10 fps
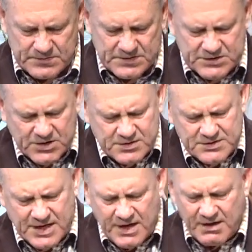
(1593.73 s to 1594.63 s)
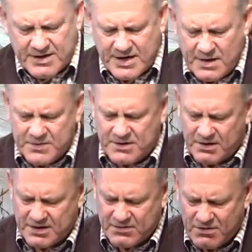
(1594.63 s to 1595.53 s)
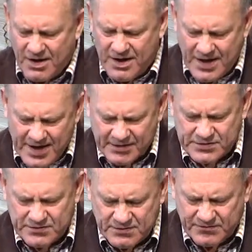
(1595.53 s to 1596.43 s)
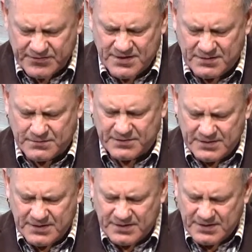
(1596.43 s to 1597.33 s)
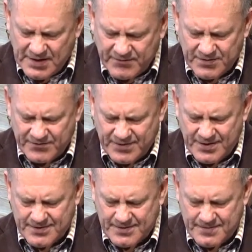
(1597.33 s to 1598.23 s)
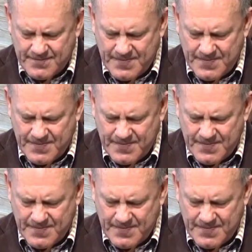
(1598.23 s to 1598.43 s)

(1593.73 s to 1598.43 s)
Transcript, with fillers: And so today I come and I cry out to you for help, loving Father.